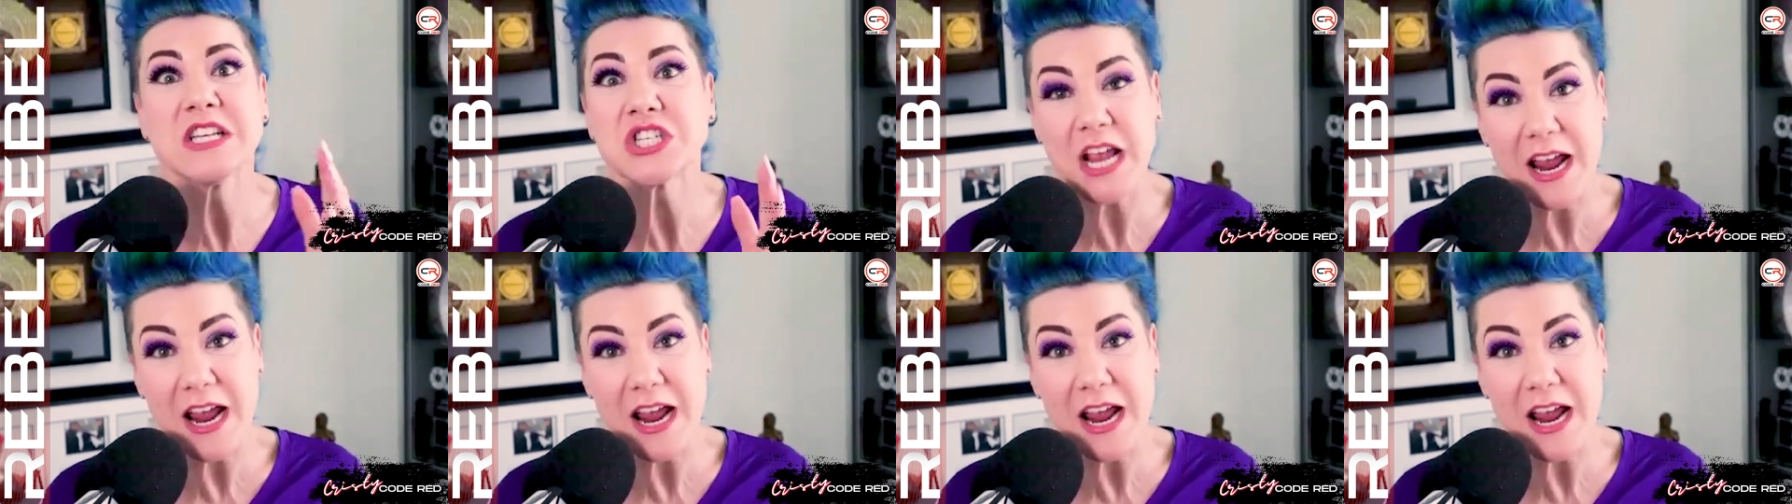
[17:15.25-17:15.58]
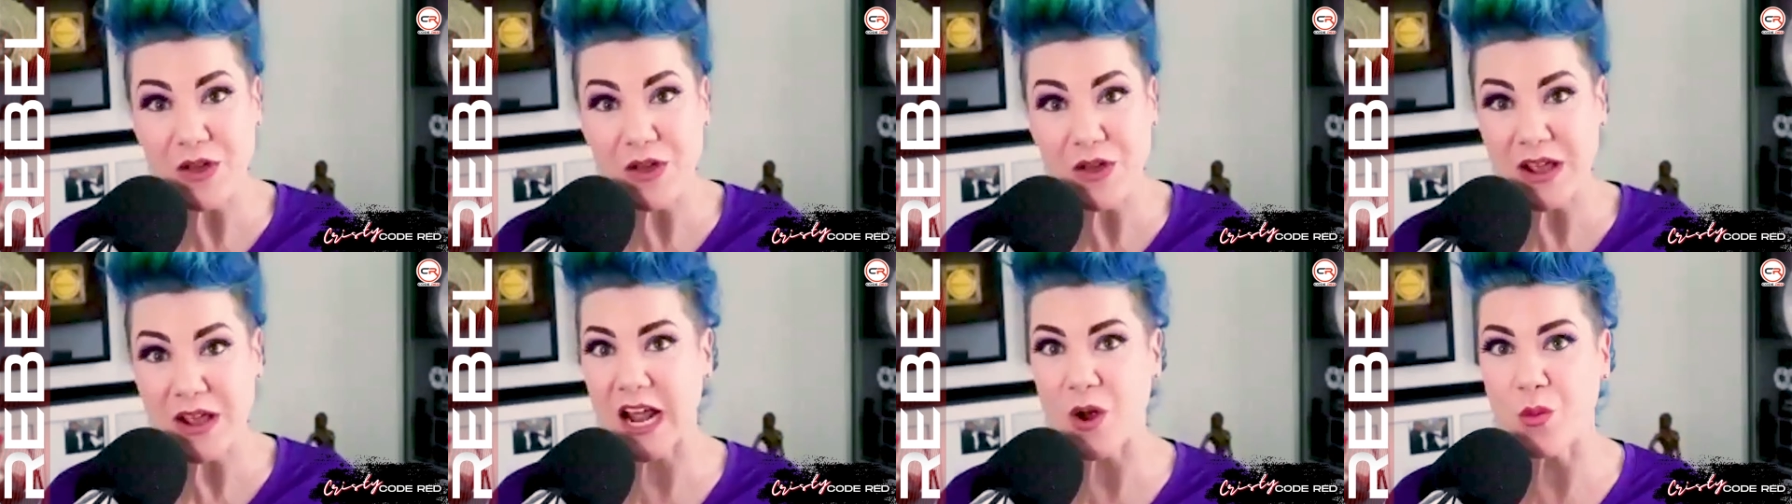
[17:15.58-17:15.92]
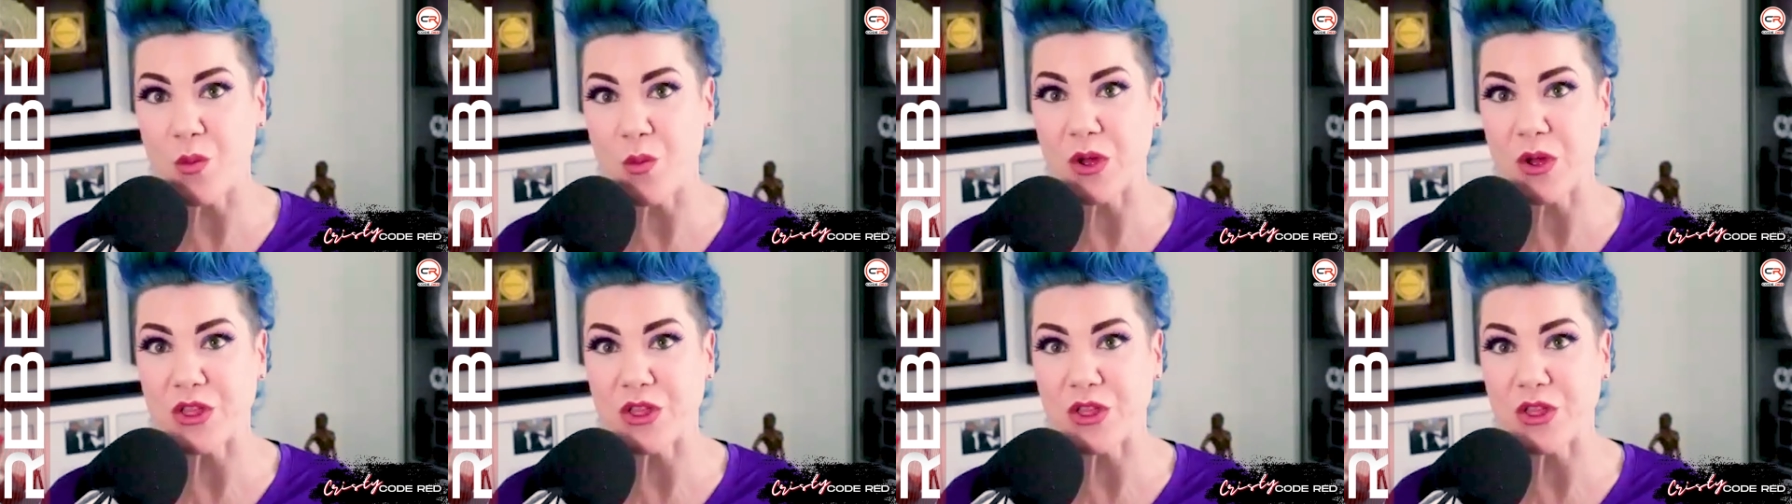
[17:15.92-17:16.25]
Same
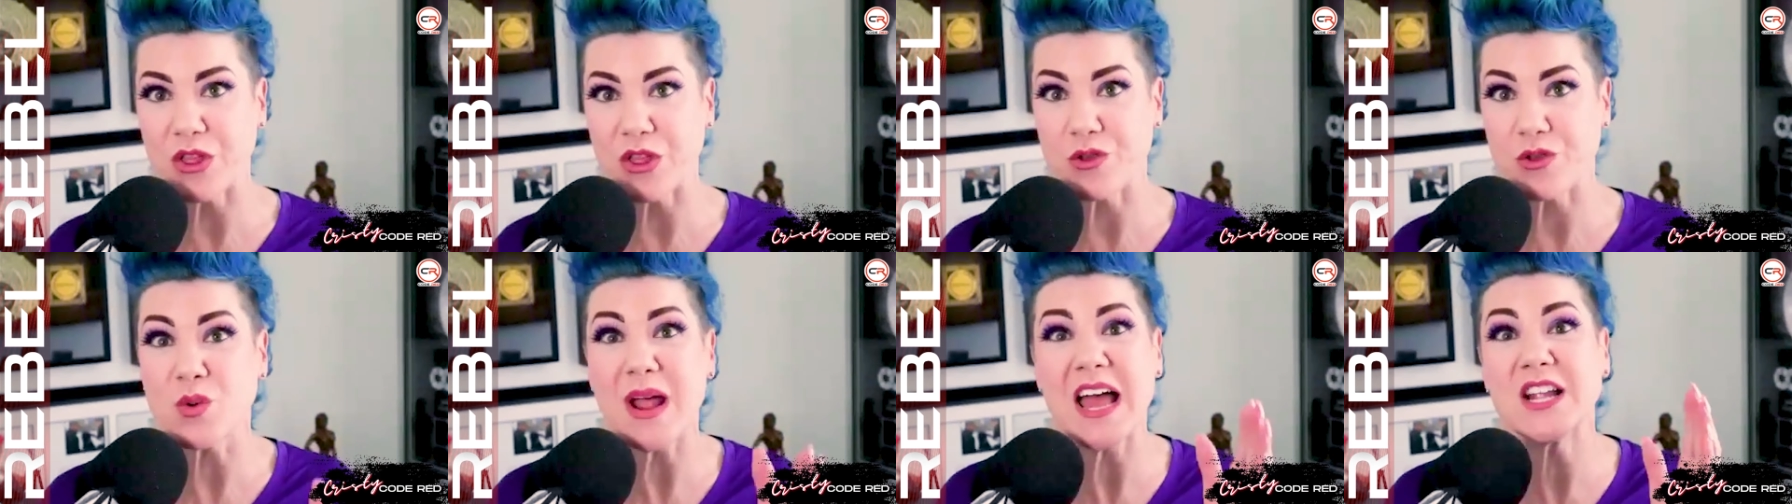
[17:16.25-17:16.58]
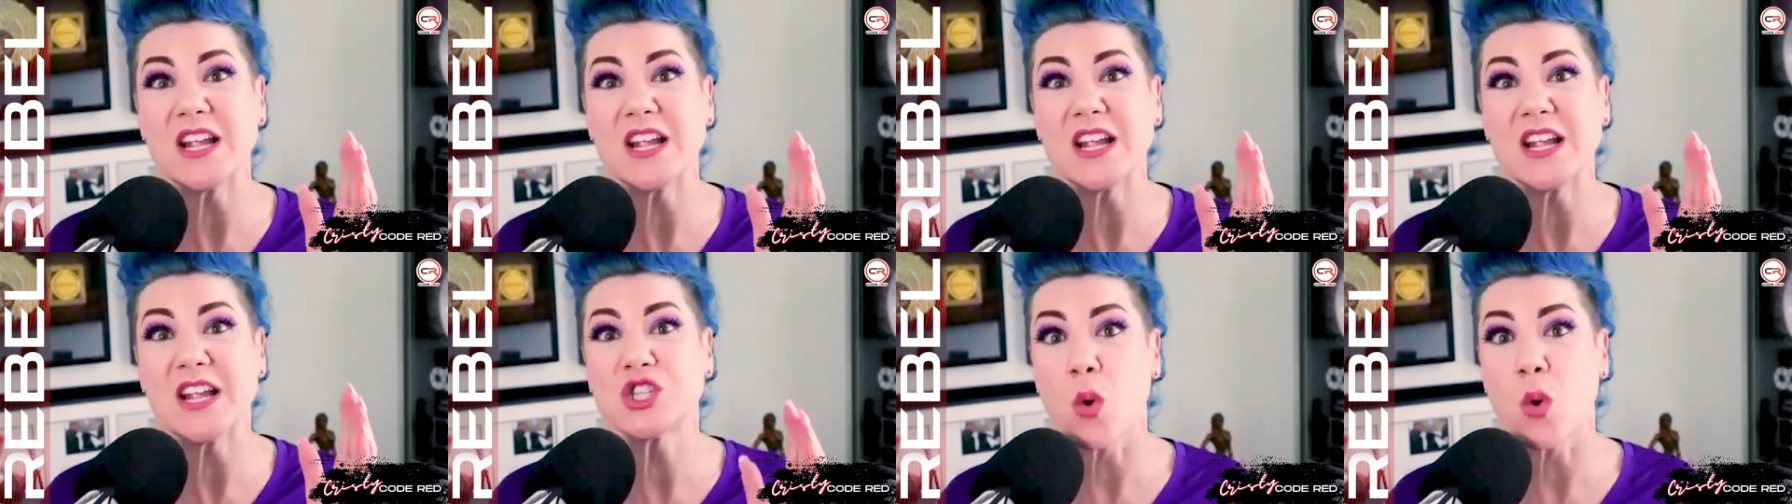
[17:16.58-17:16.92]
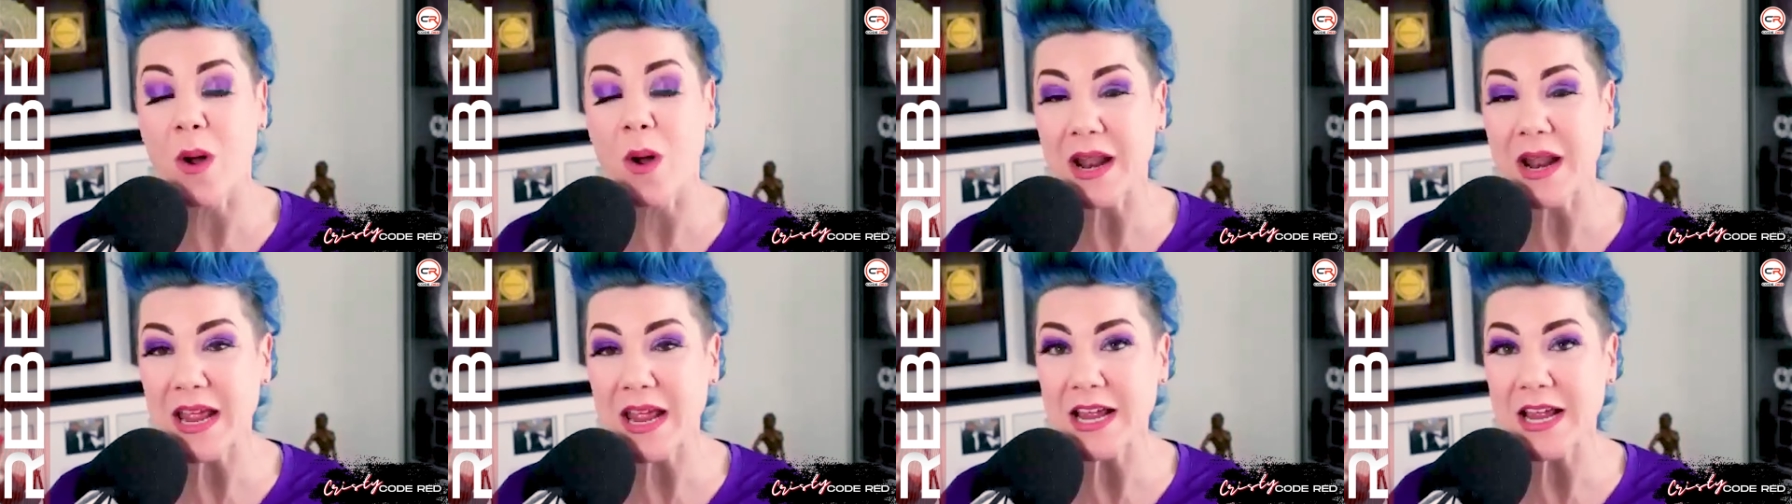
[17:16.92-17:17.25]
thing that I went through. So I
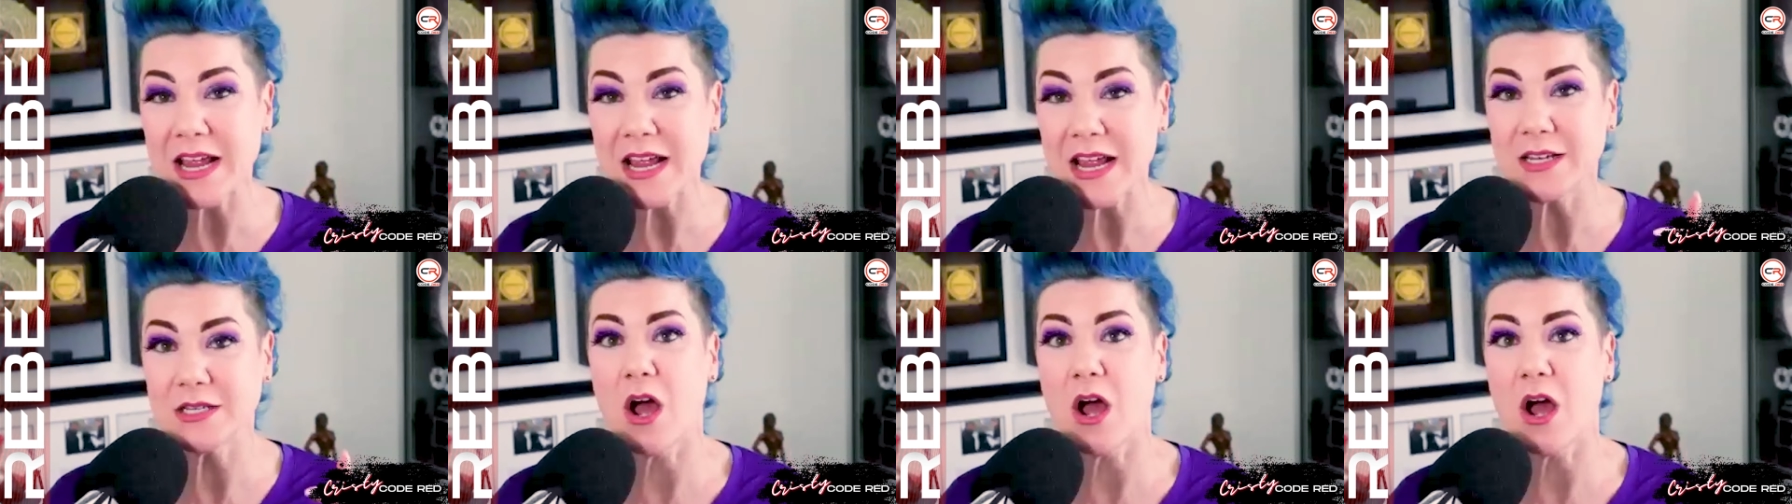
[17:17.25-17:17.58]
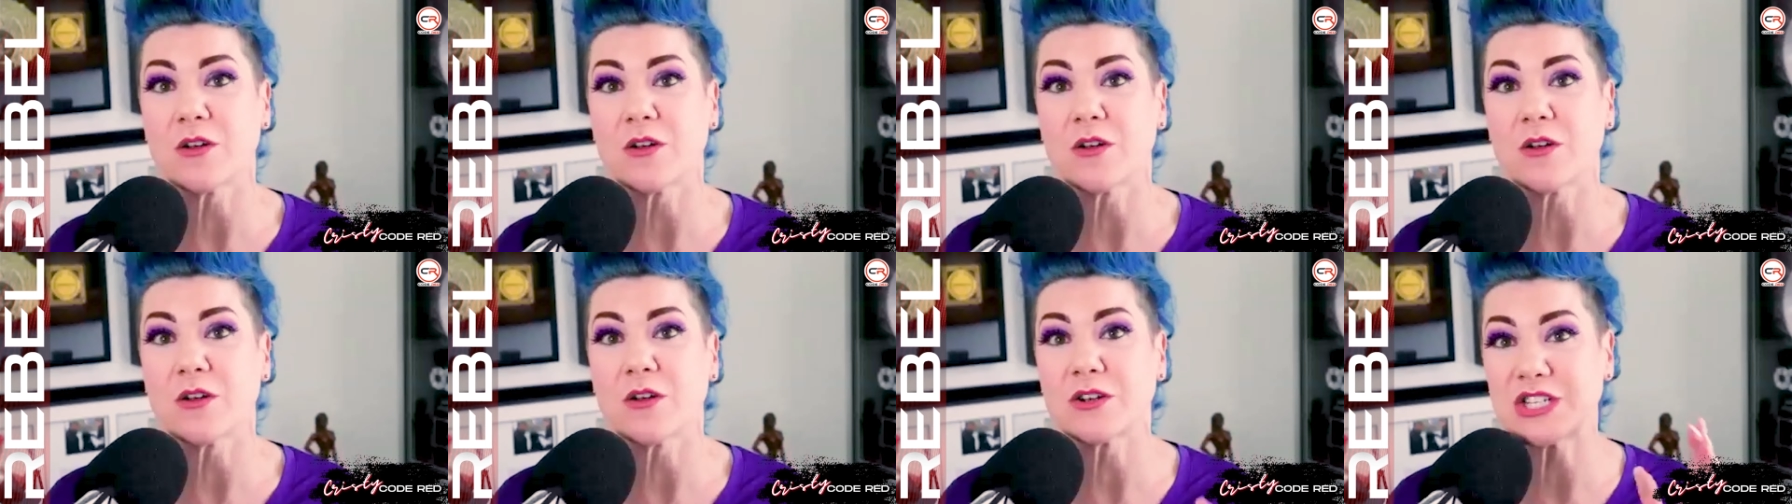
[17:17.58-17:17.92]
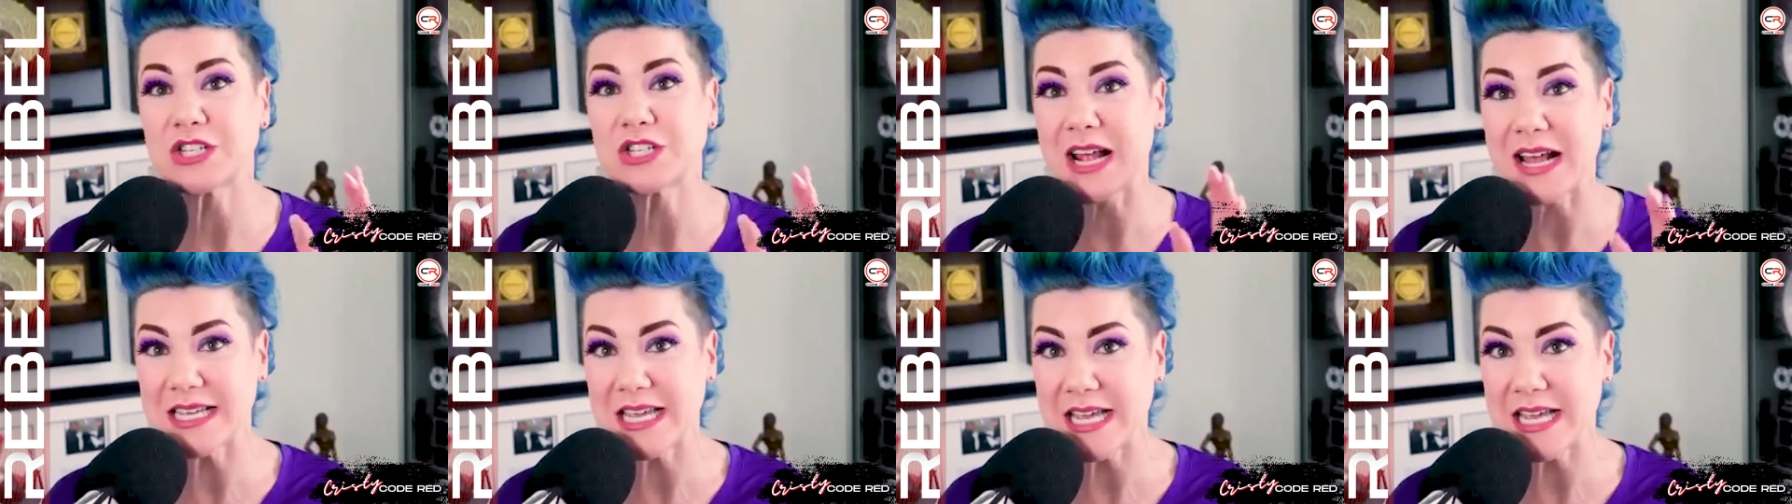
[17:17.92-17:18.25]
had twenty
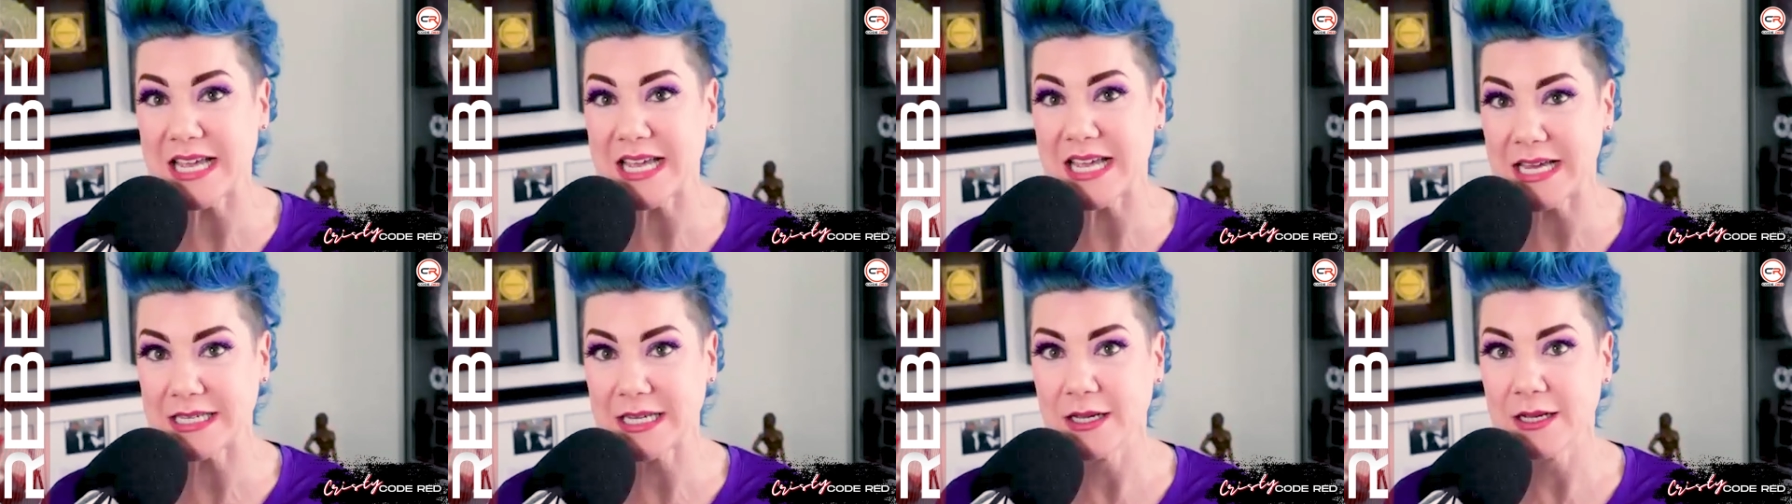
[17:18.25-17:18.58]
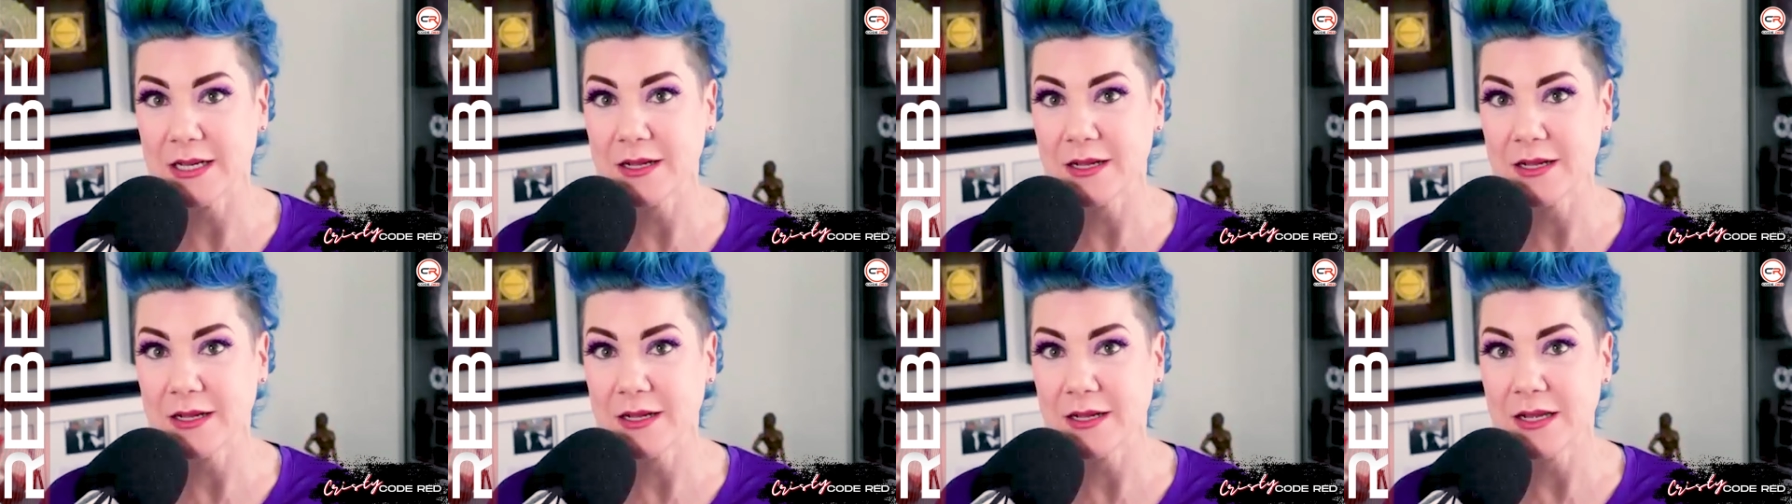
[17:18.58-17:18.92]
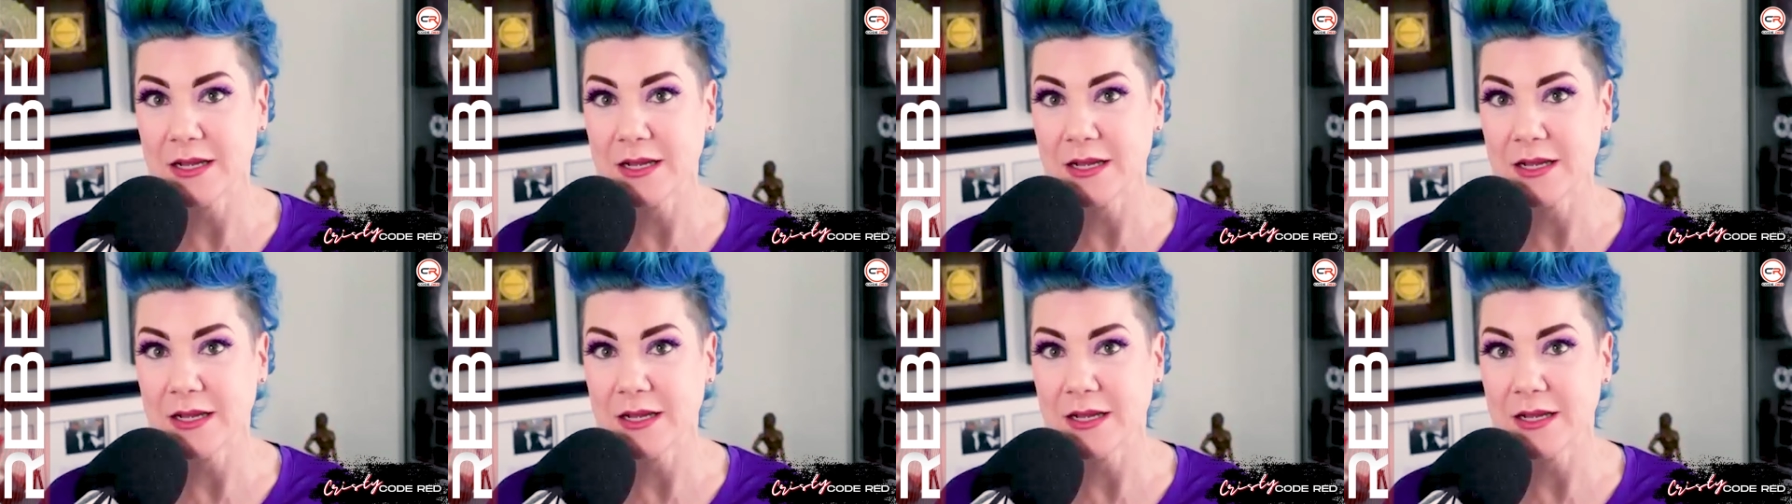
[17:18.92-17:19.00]
dollars. That's it.